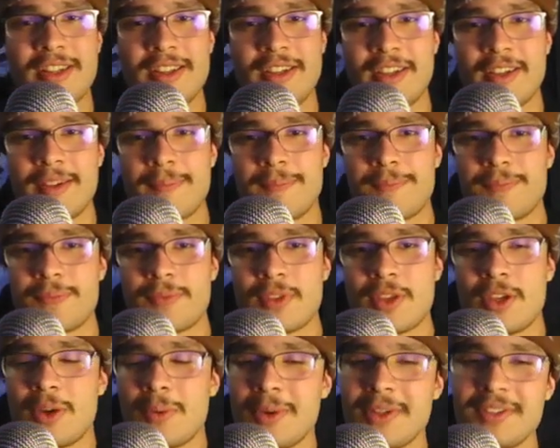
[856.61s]
Like
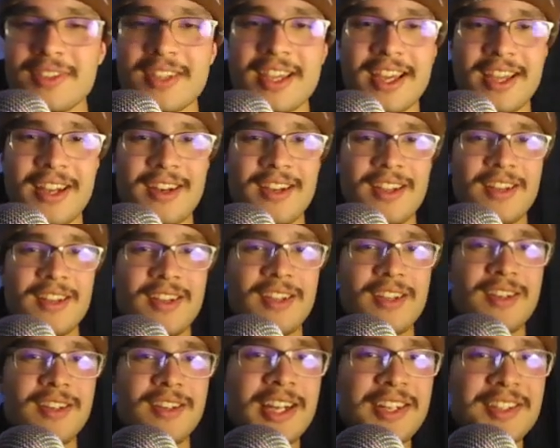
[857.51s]
once again,
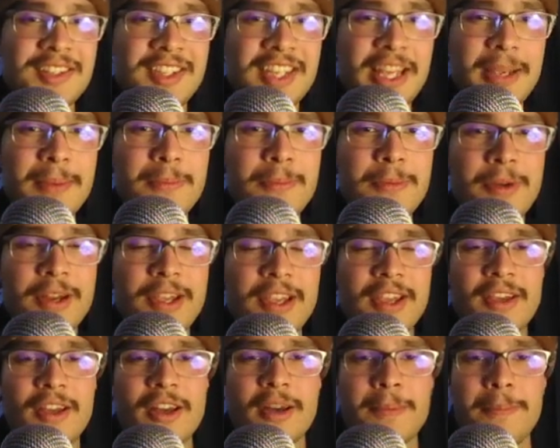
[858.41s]
not to keep
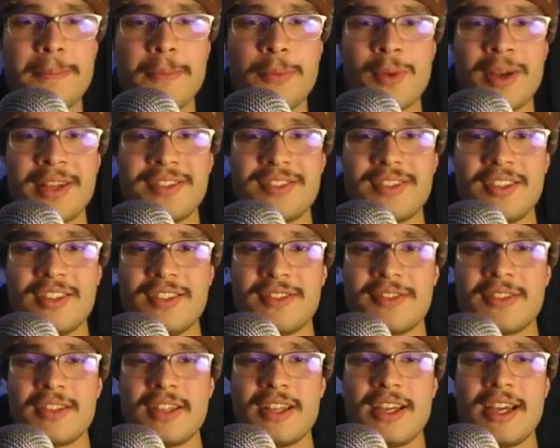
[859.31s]
bringing up
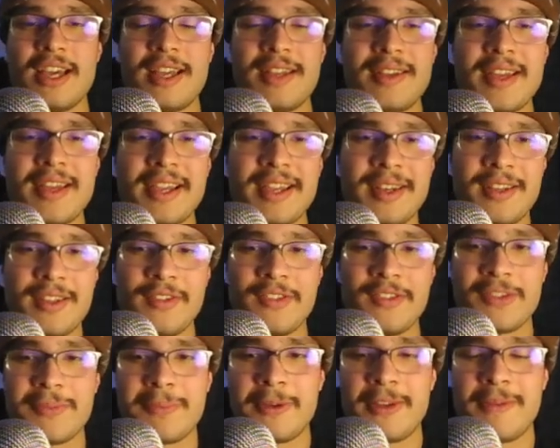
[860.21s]
Wes's
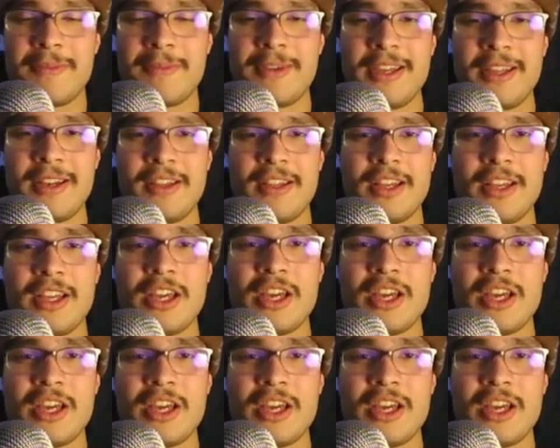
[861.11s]
negatives, but I mean,